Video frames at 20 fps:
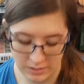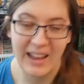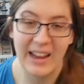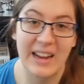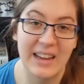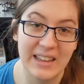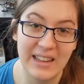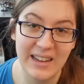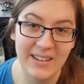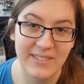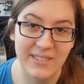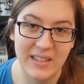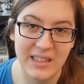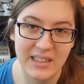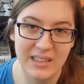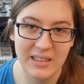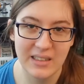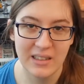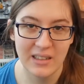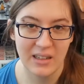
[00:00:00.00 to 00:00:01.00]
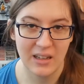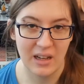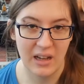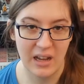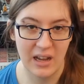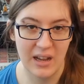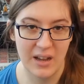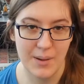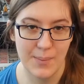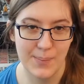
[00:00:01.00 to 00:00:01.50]
and that one
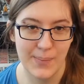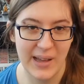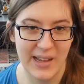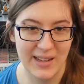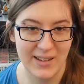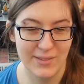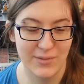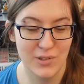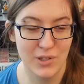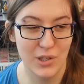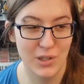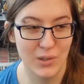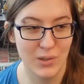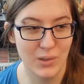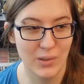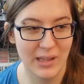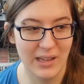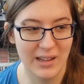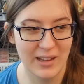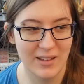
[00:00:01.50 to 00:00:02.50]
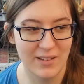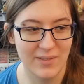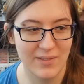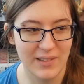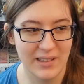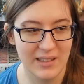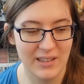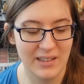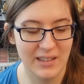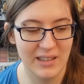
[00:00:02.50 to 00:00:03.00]
I have two that could
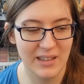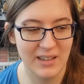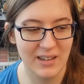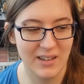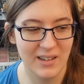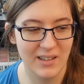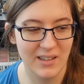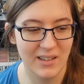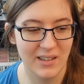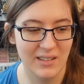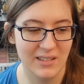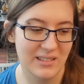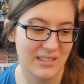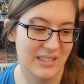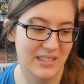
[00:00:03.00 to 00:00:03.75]
fit in here.